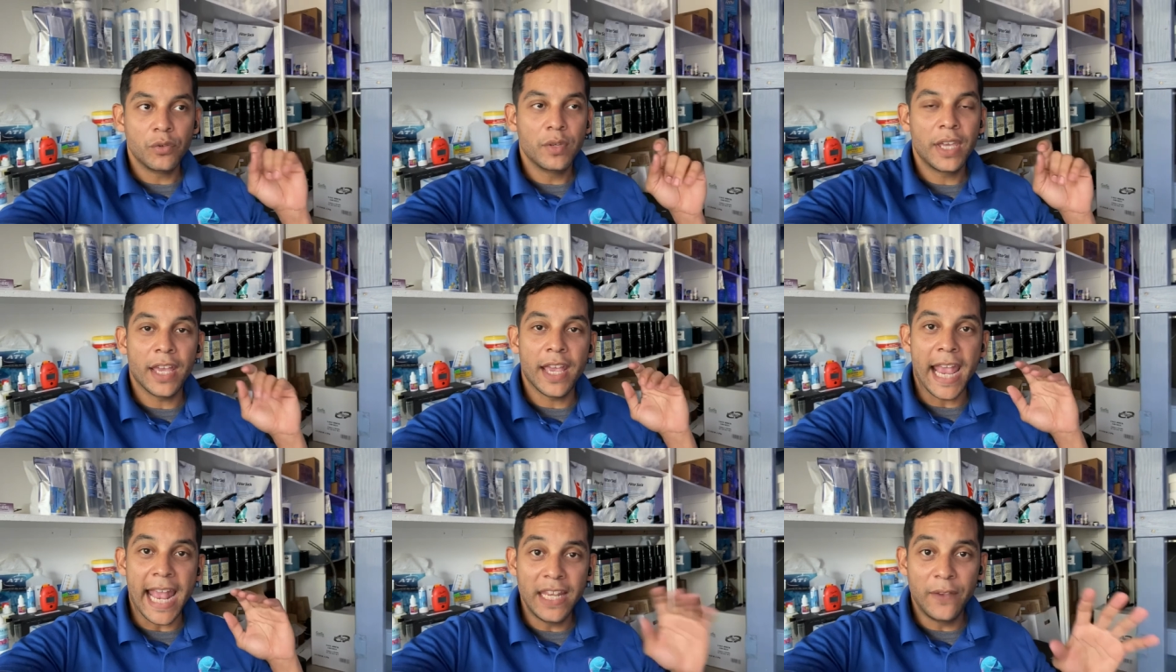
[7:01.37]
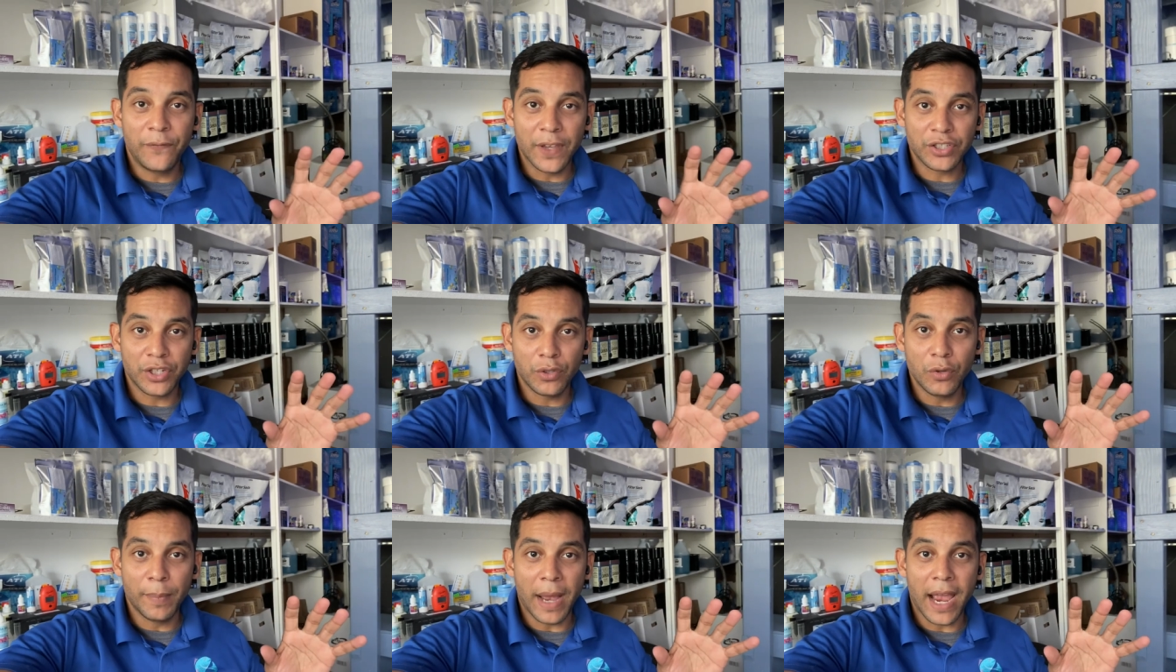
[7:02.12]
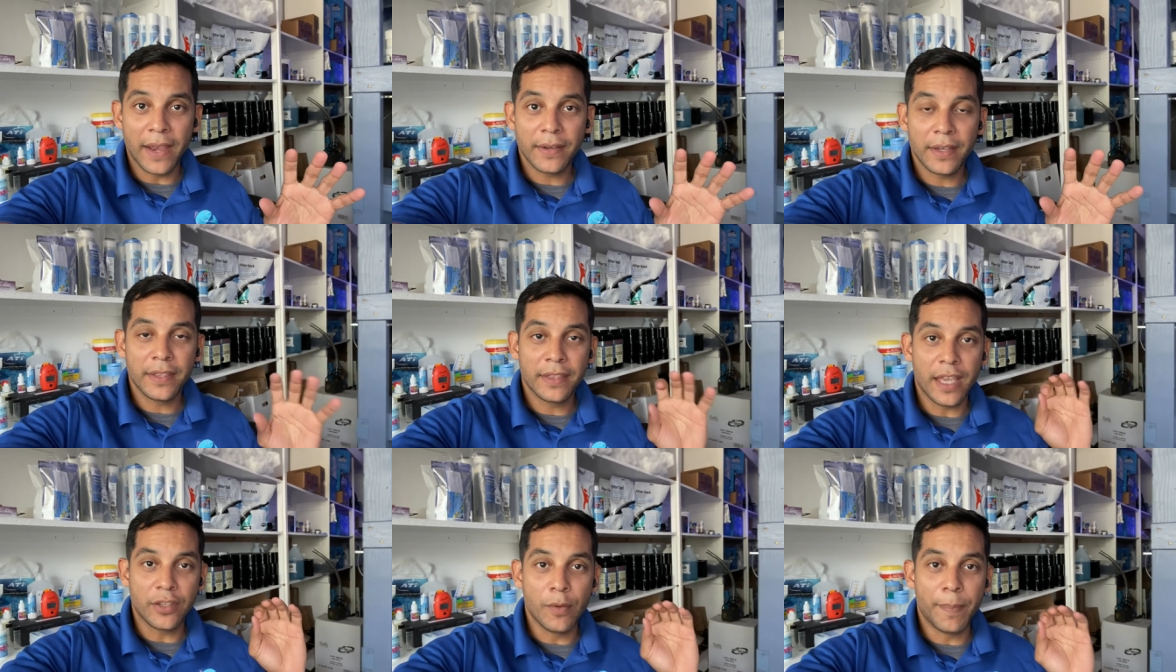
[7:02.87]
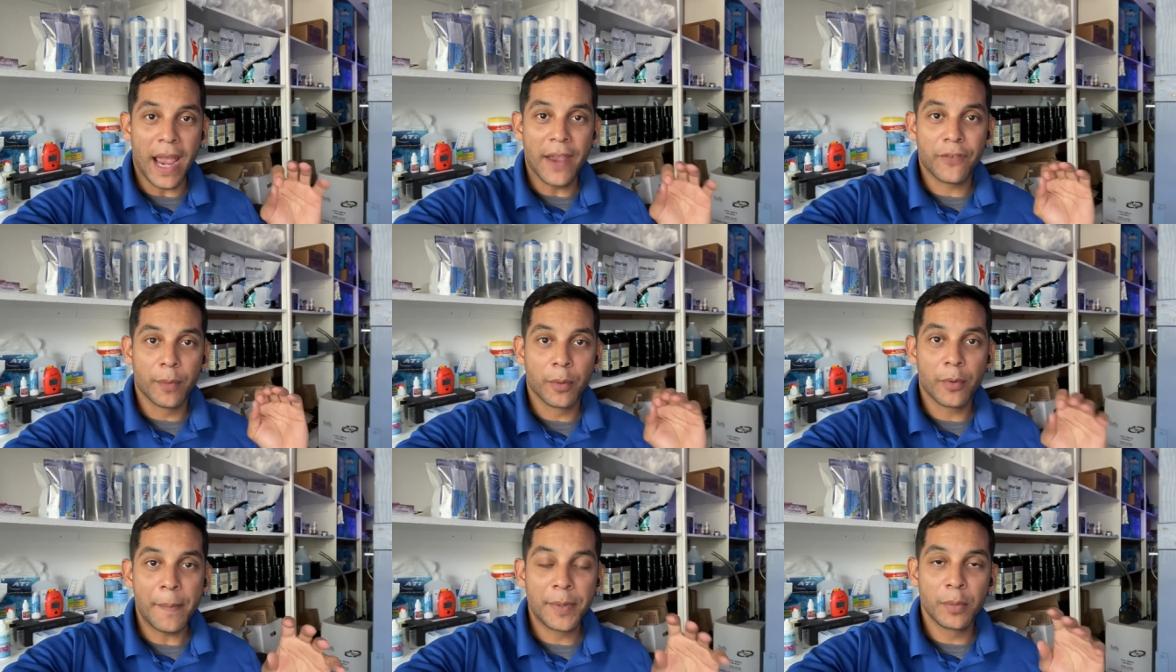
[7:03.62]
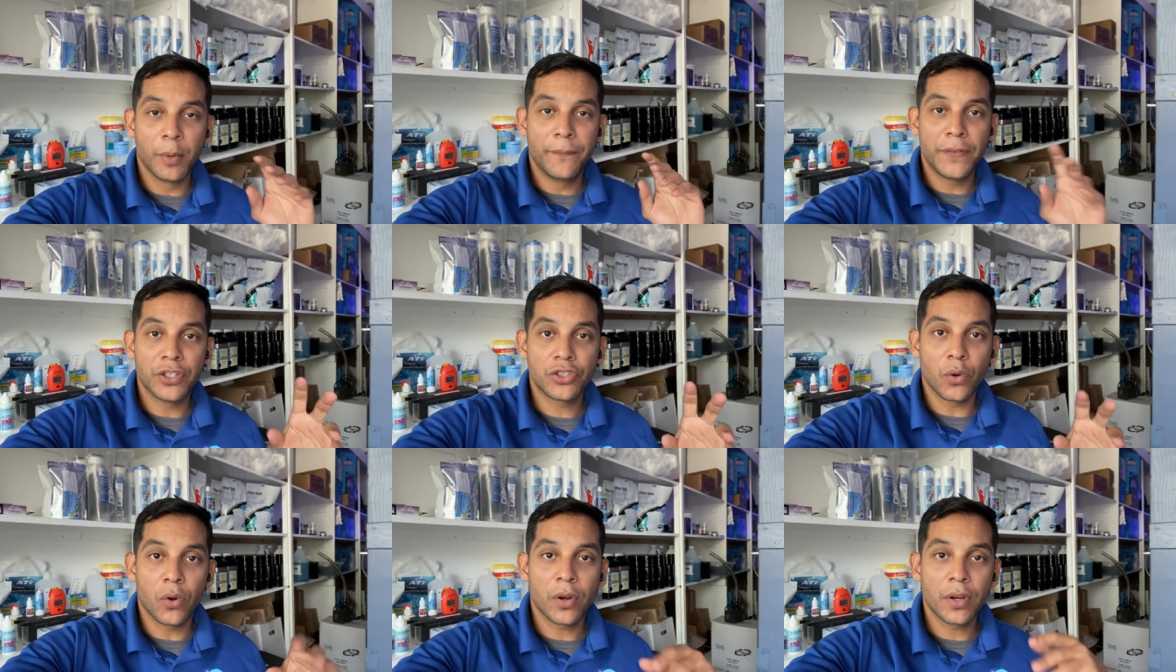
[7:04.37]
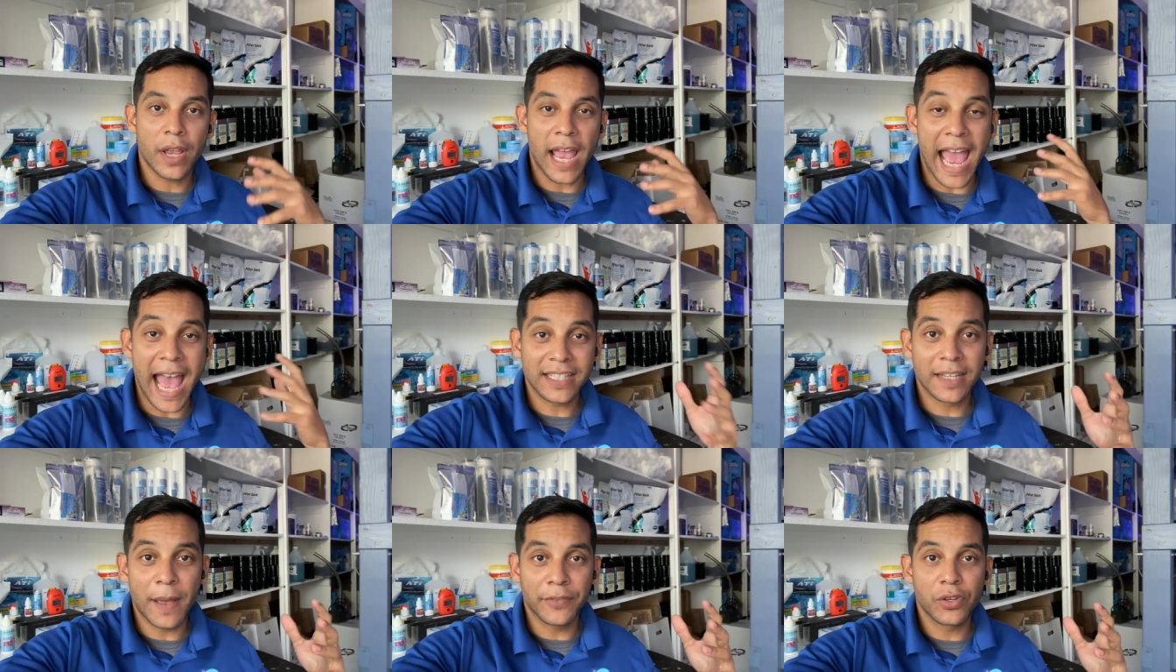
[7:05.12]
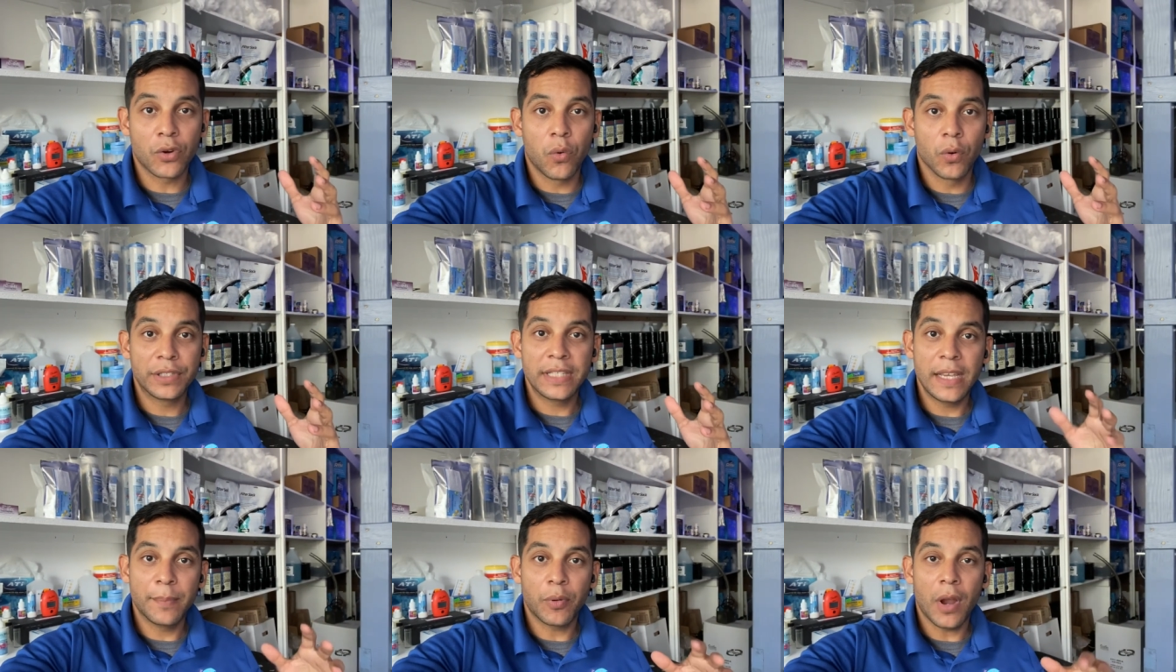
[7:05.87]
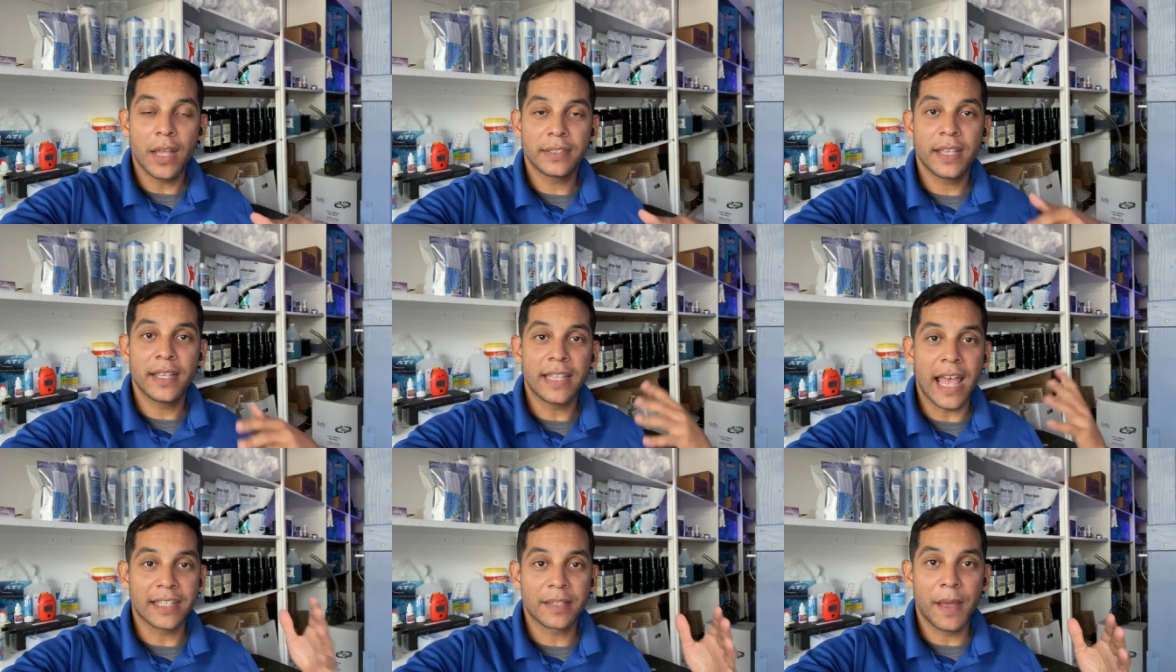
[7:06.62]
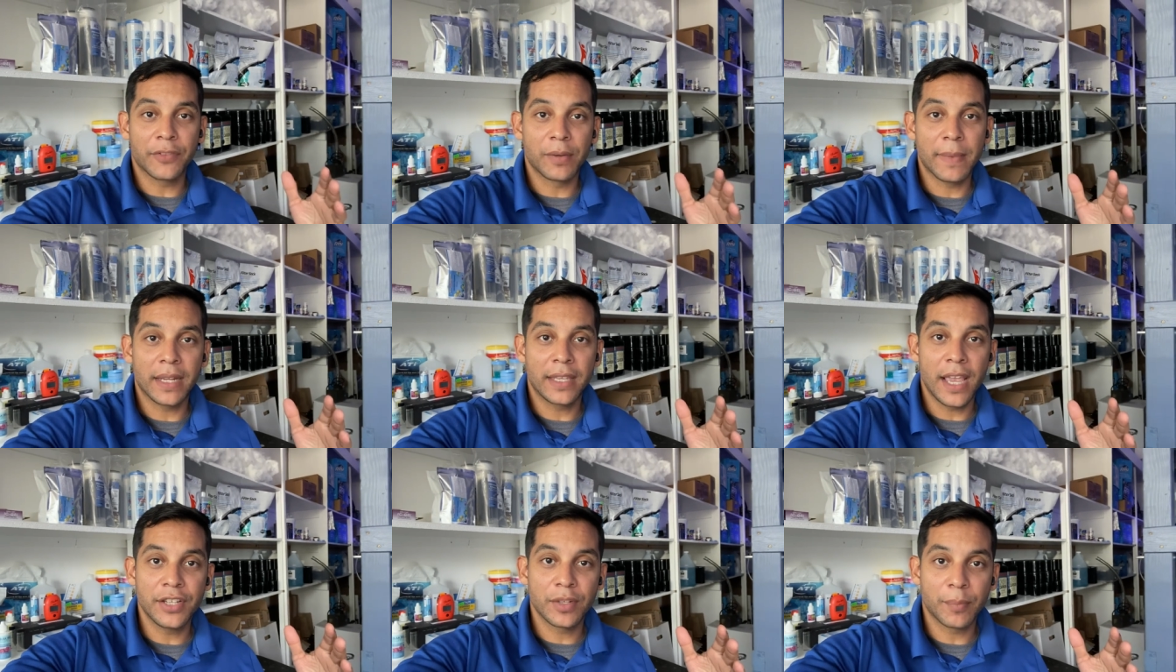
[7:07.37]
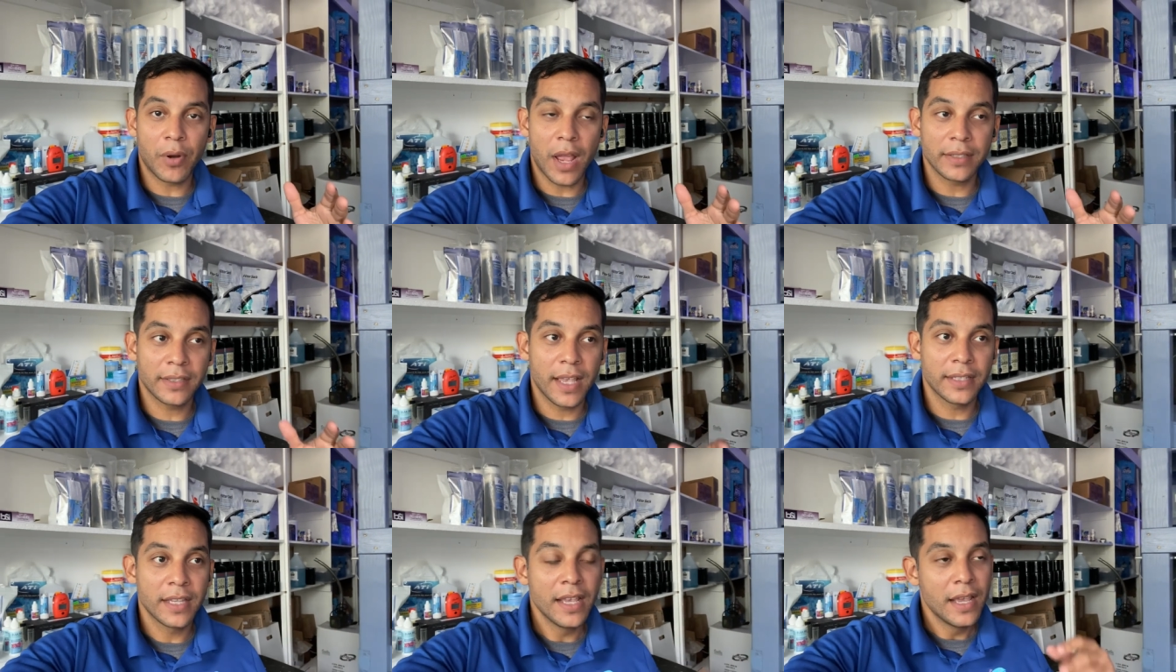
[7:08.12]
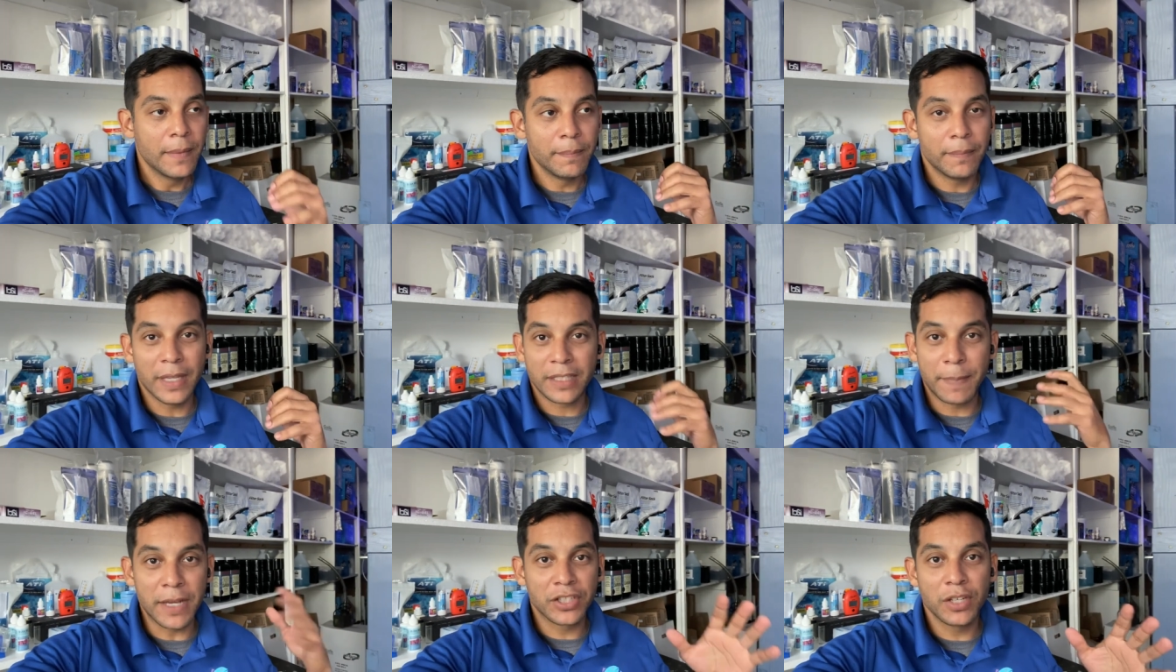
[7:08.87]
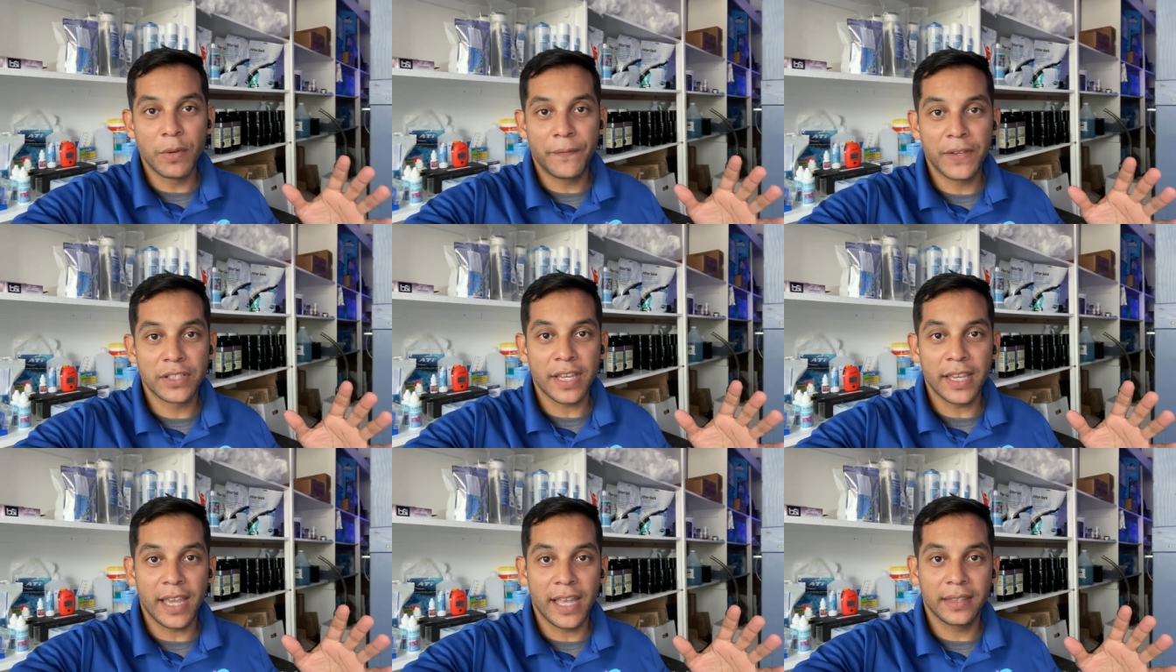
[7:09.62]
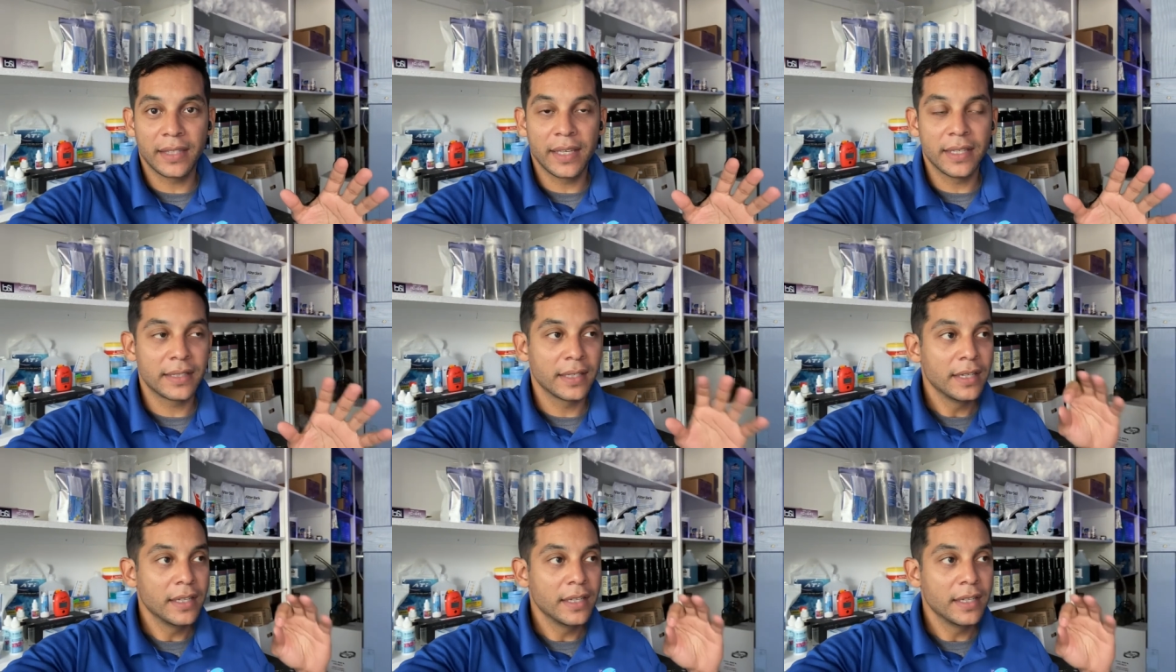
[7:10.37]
you get any fish that you buy that you buy it from a reputable fish store ask about their quarantine process ask about their medication process especially with fish like Anthias,